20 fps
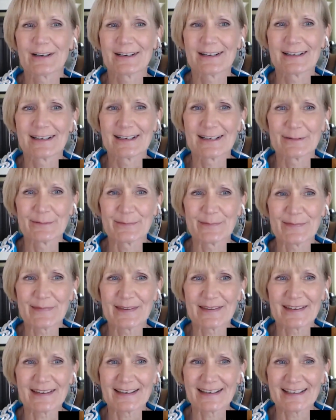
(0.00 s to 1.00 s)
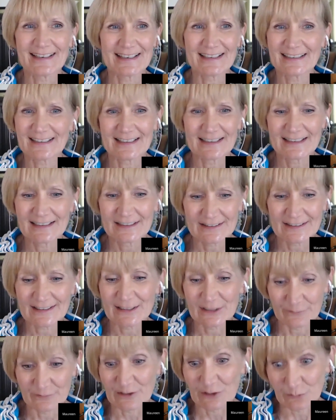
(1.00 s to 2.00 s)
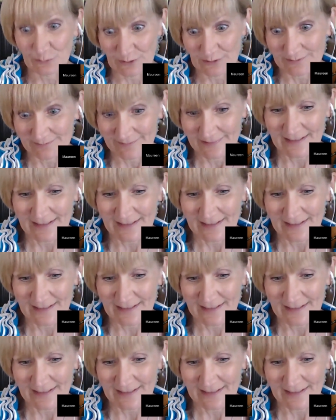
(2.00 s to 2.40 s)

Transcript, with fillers: um, it, it is individual, and